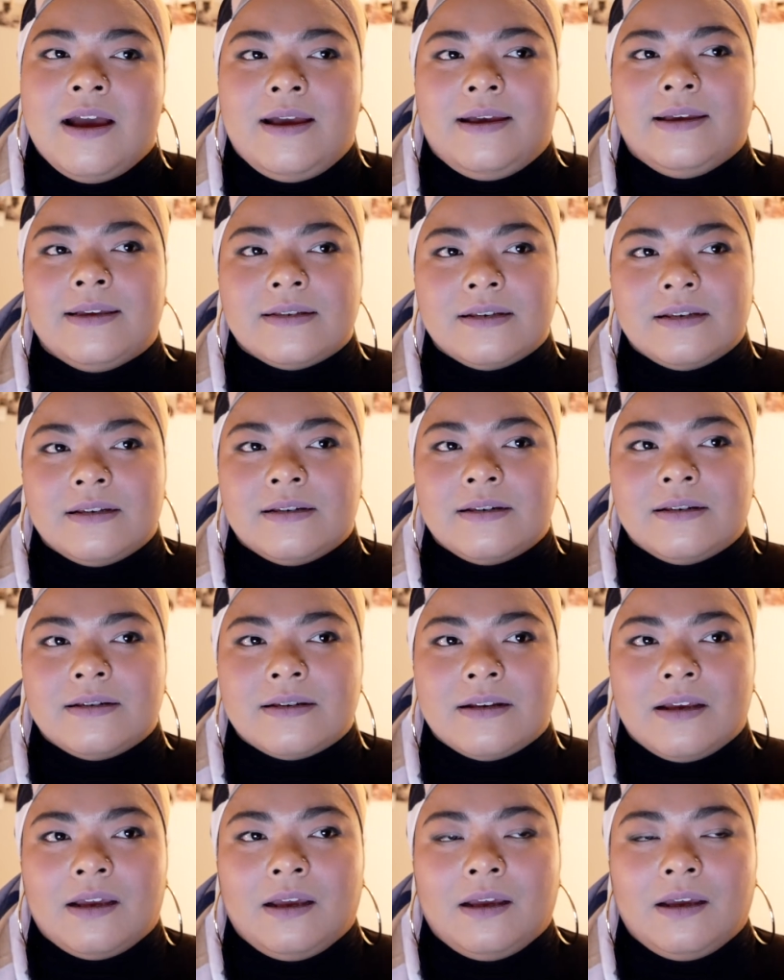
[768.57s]

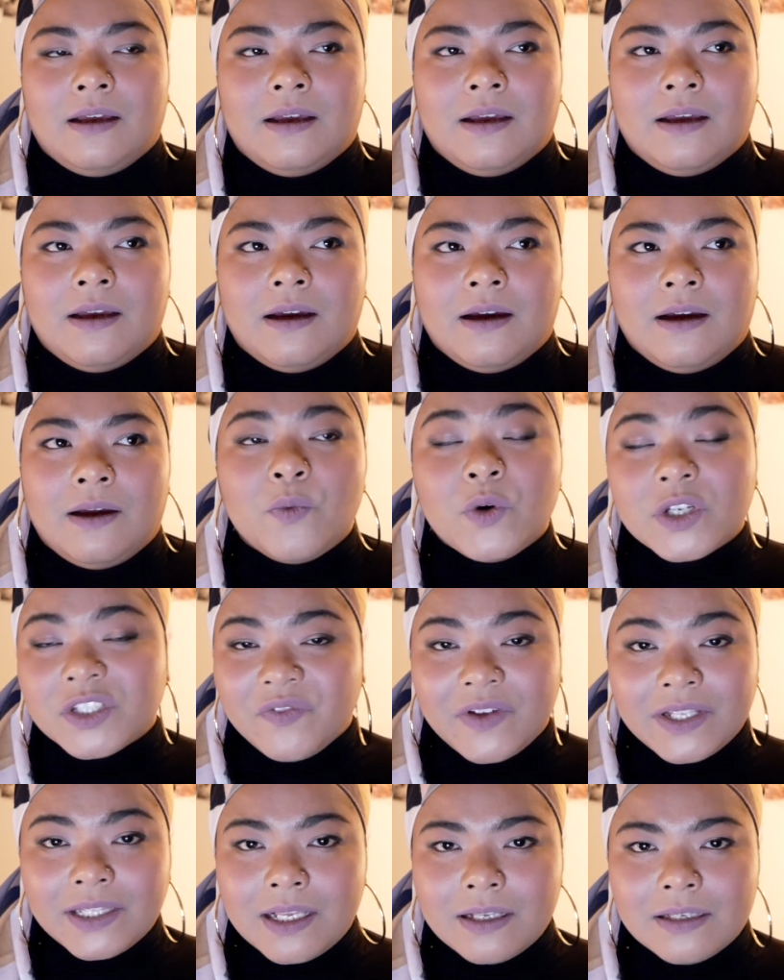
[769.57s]
And it was
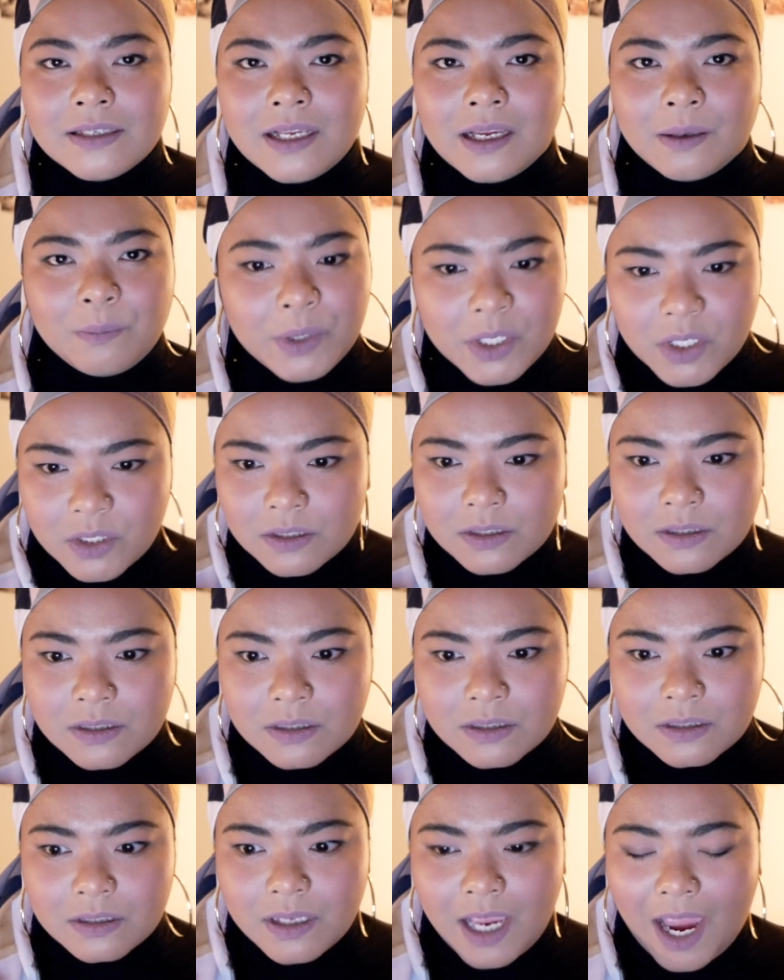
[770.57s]
fantastic because
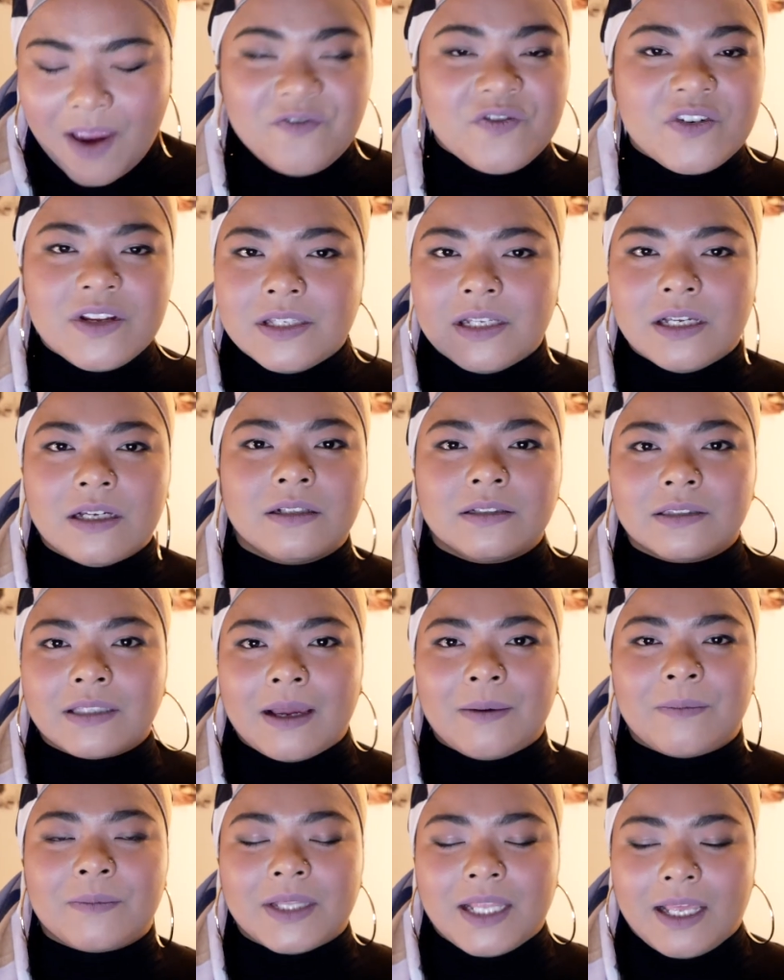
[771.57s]
every single
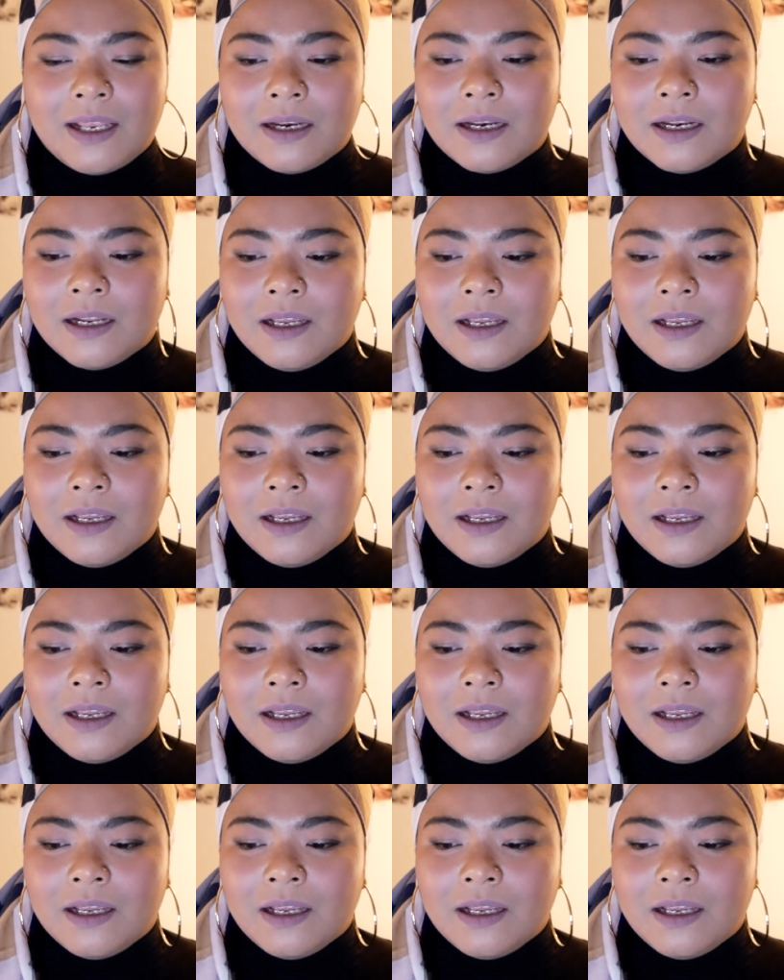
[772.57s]
time that